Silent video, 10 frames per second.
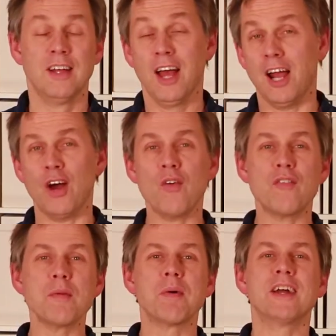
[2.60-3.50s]
Hello
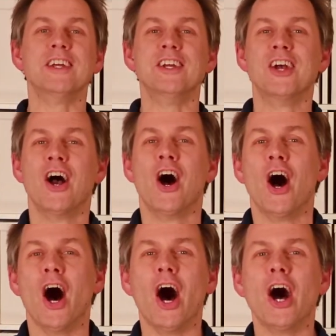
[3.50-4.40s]
everybody!
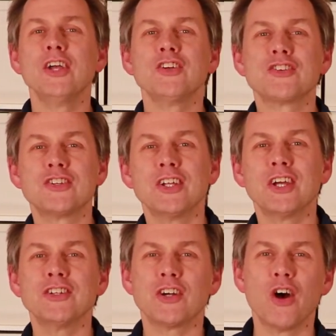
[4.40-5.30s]
Are you sitting
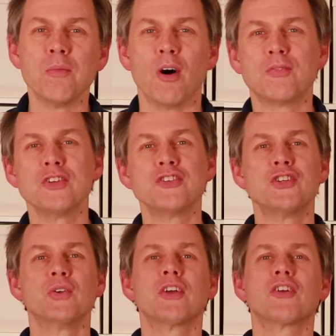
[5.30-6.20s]
in your home office
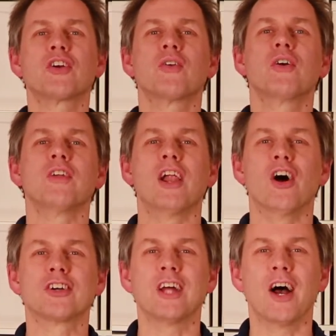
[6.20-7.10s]
during the corona
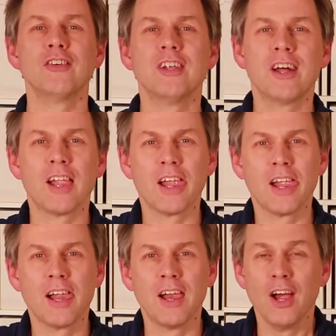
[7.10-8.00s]
lockdown?
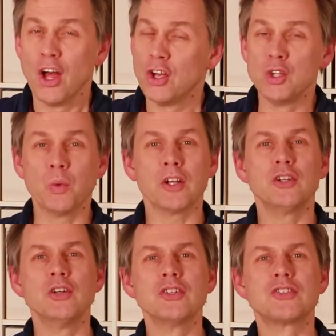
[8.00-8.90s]
You want to
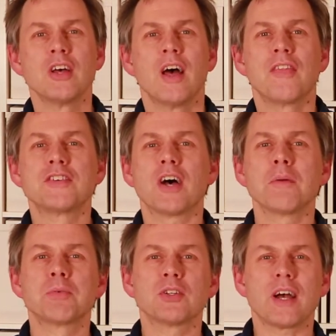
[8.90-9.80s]
use the time
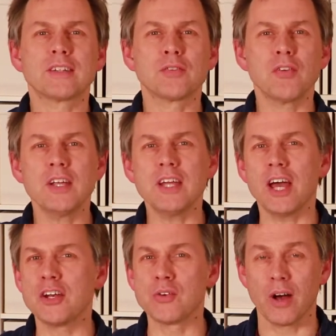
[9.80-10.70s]
productively
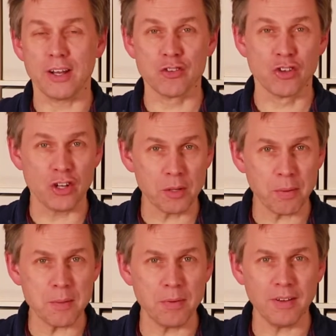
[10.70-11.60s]
and write a journal
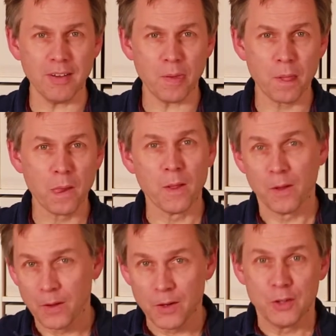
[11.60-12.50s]
paper?
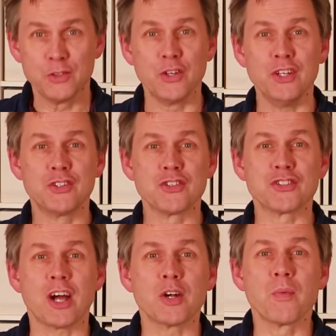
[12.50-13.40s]
Do you need to
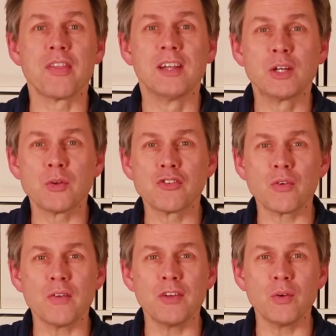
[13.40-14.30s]
start with a literature
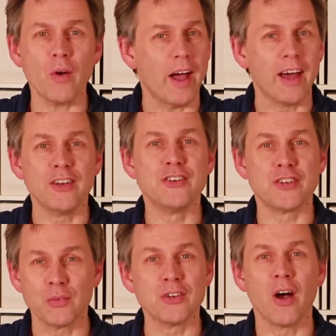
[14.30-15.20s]
review and
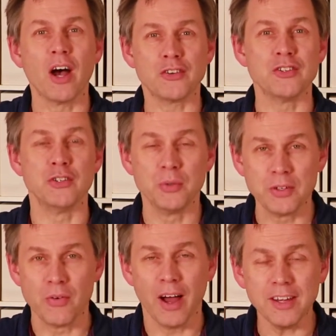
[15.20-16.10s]
don't know how to do
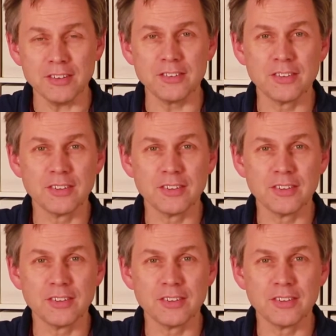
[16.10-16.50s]
it right?